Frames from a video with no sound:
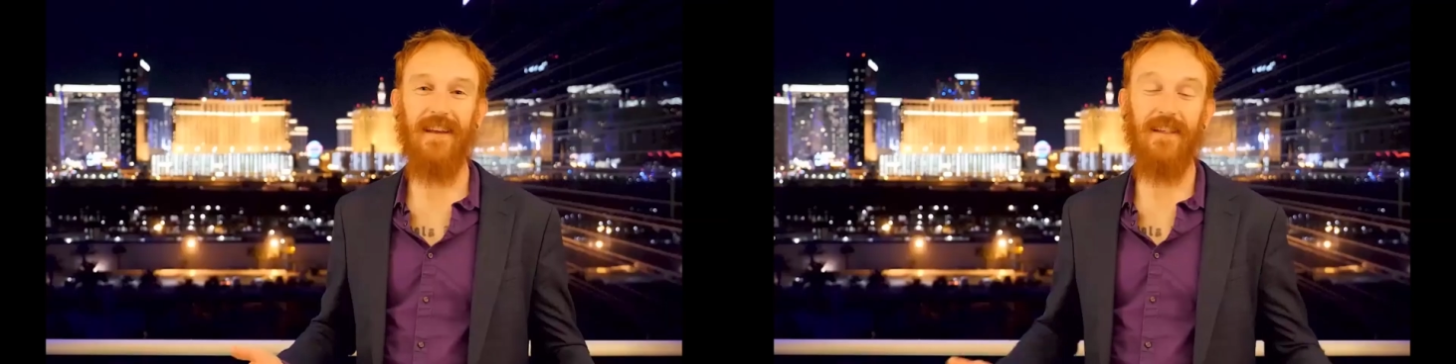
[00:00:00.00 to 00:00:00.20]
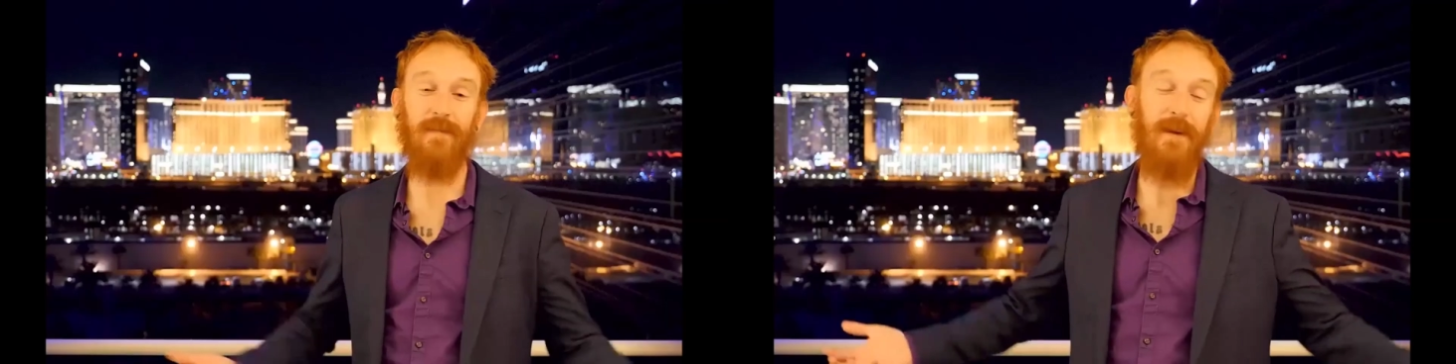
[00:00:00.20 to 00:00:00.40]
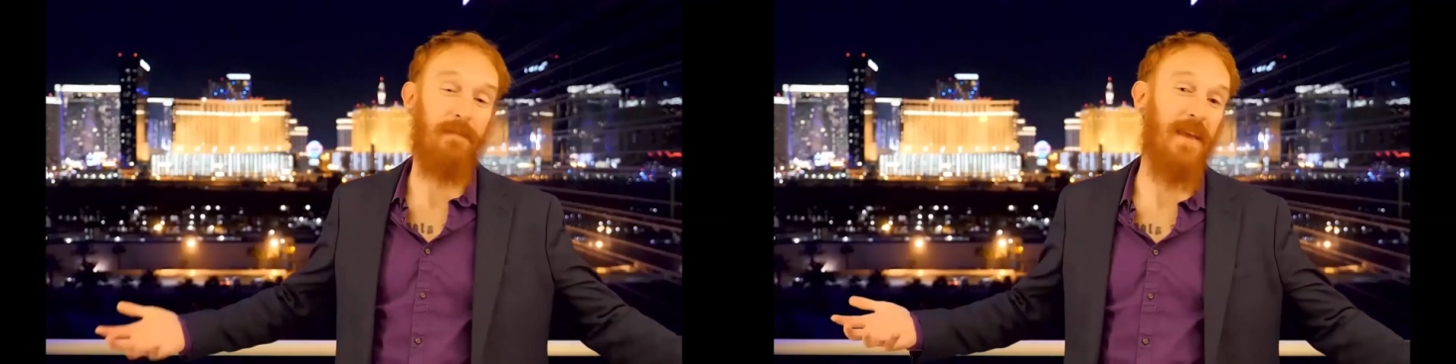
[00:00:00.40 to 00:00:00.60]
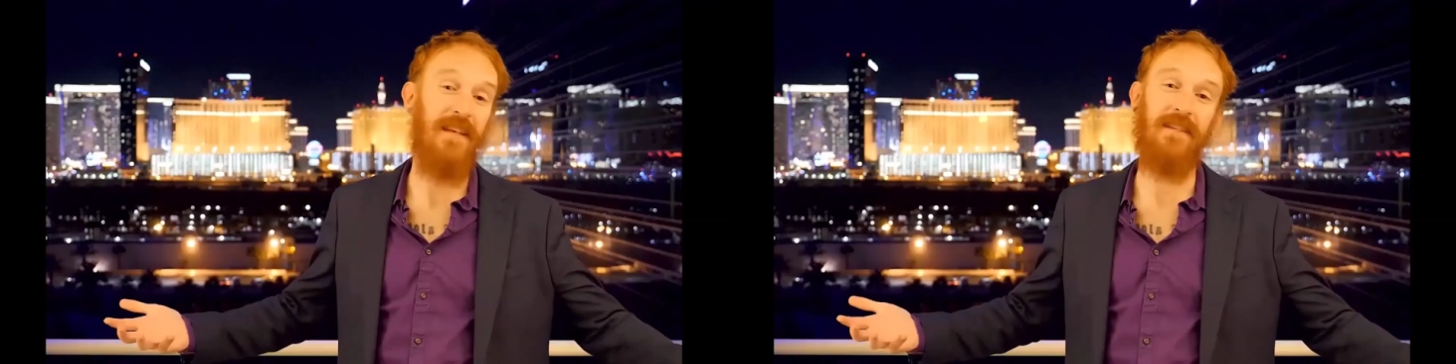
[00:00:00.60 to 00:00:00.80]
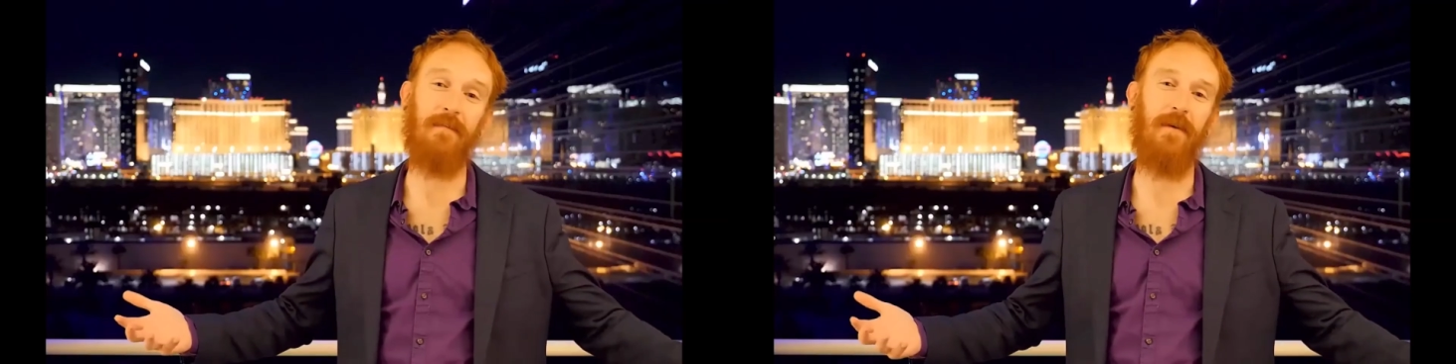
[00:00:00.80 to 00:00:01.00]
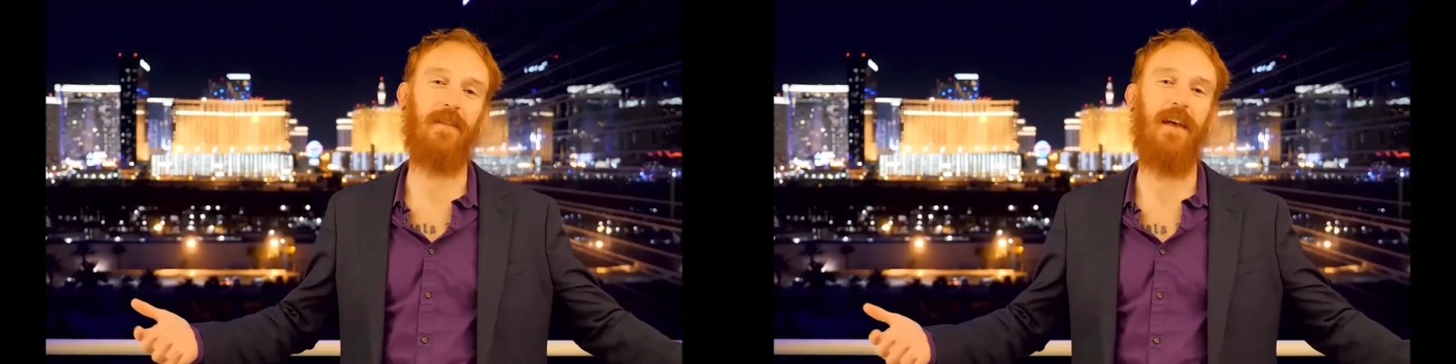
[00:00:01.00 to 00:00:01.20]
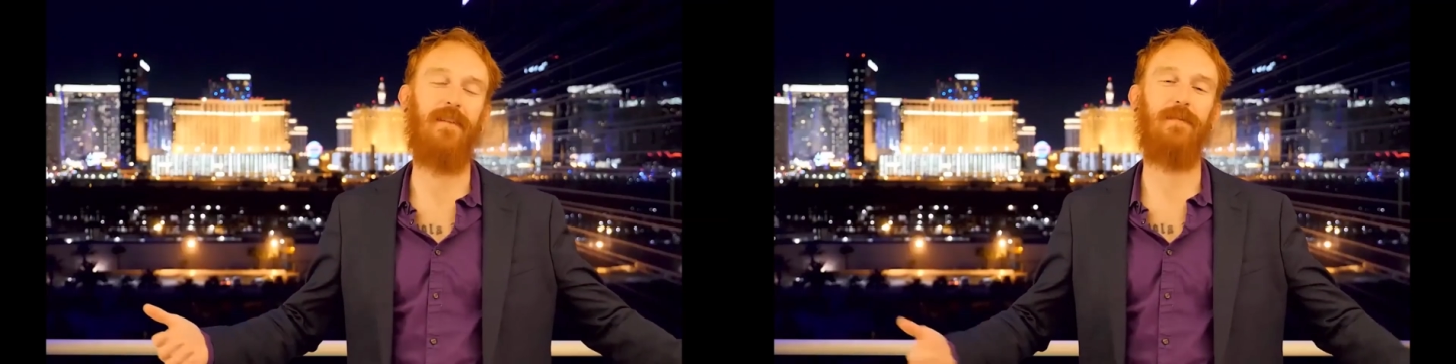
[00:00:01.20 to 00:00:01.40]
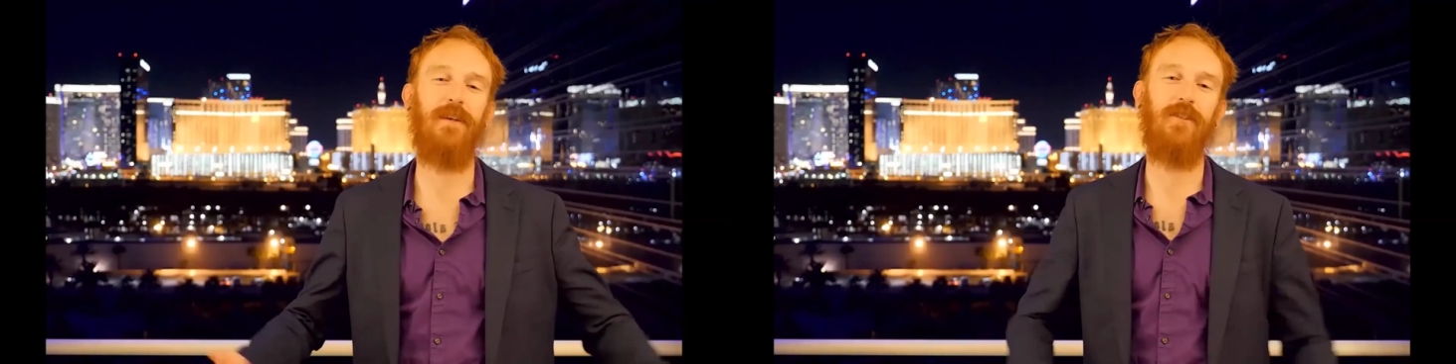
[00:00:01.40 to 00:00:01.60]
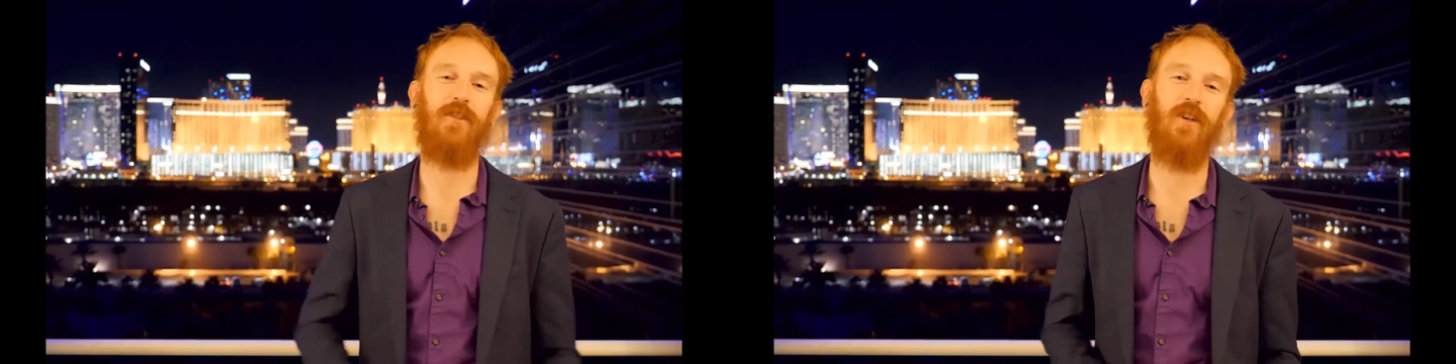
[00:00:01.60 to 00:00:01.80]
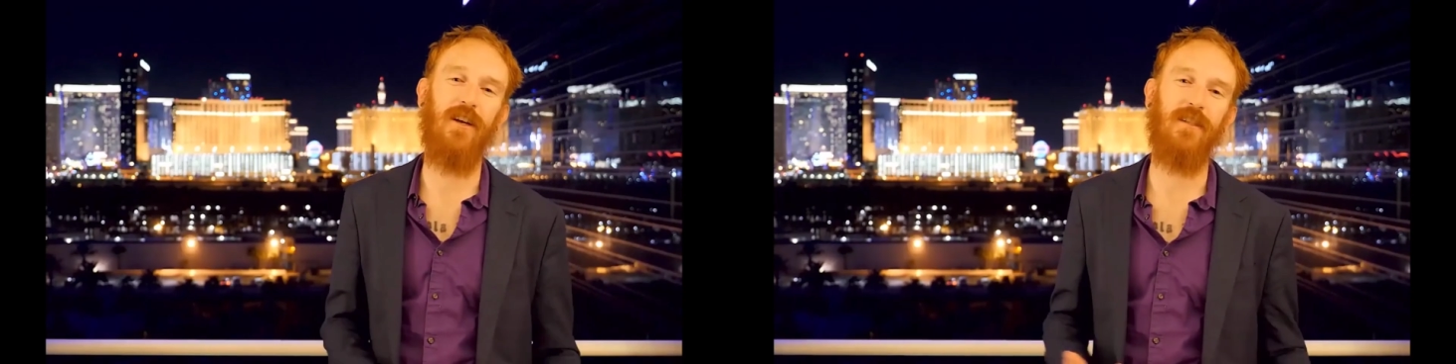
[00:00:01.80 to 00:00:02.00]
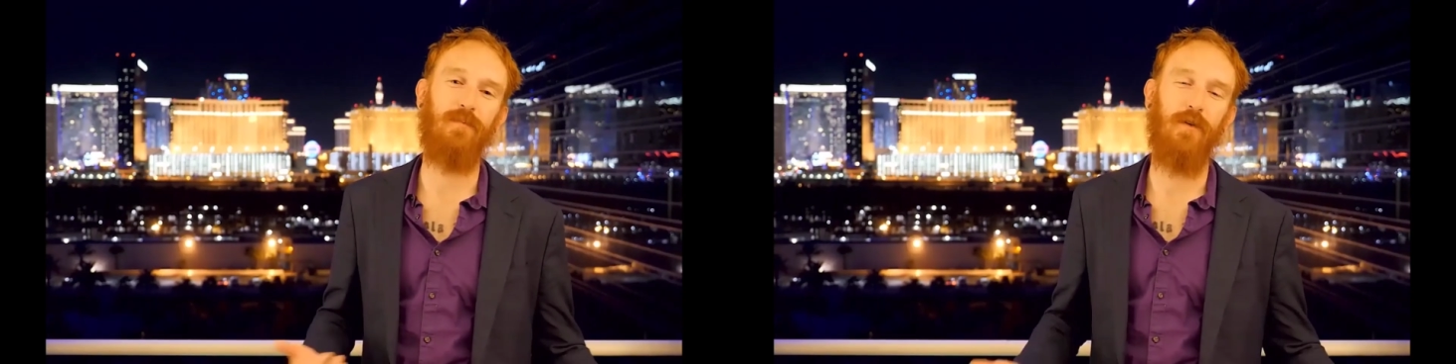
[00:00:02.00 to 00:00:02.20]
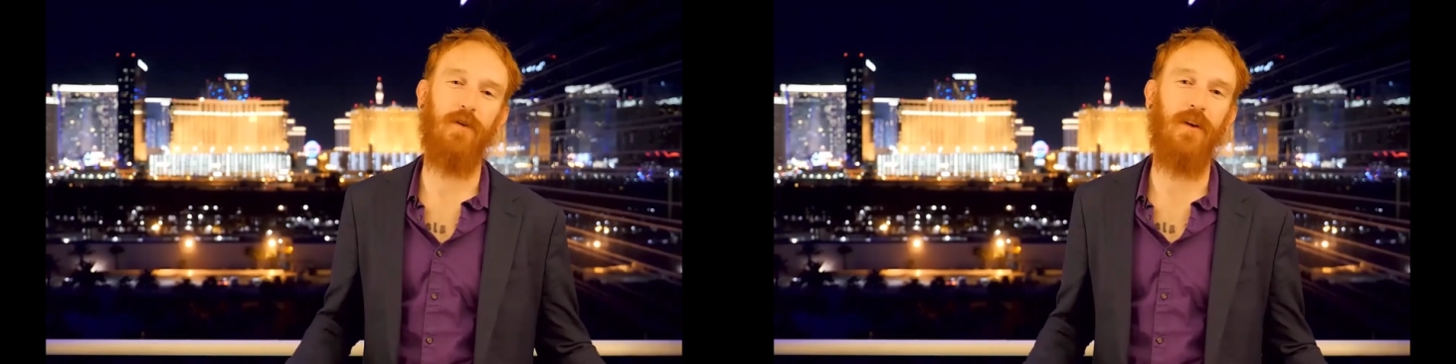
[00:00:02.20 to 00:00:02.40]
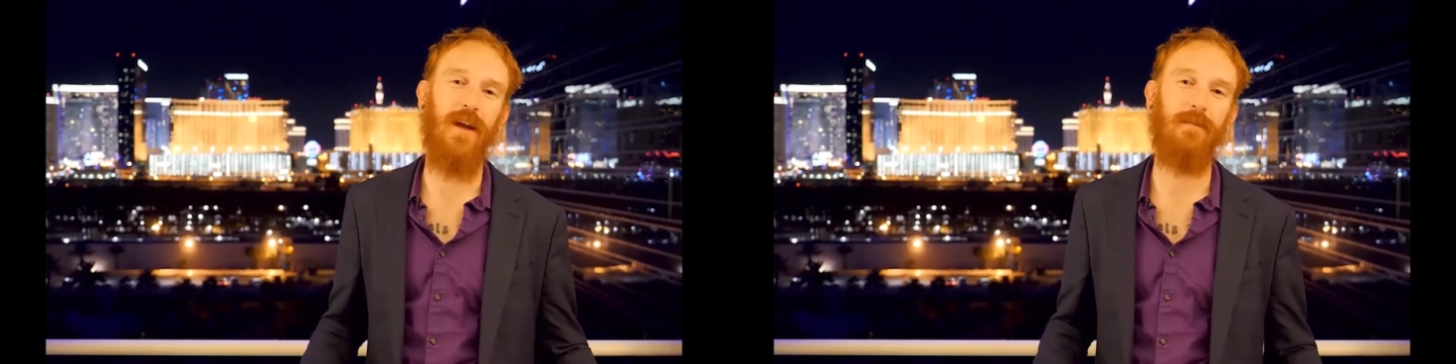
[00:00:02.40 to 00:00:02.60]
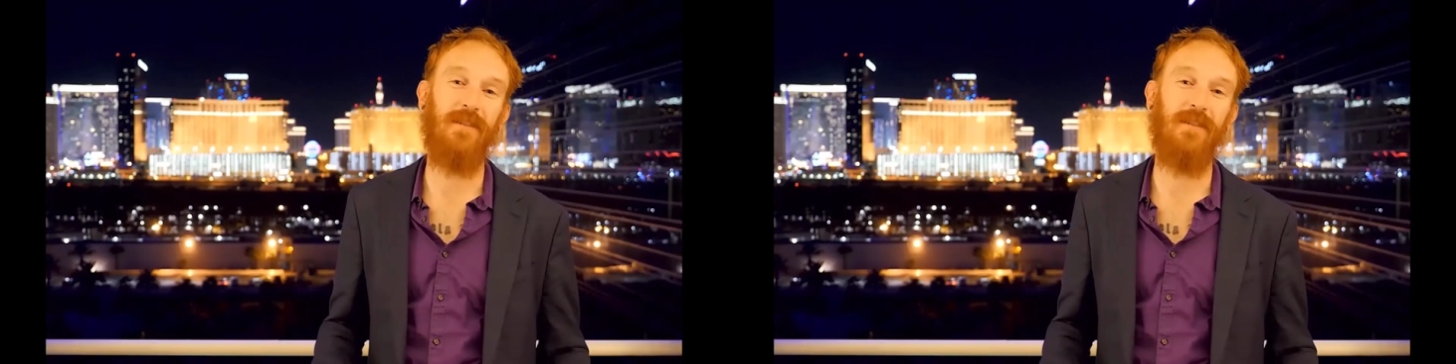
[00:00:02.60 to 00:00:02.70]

It's been amazing in my life because John's program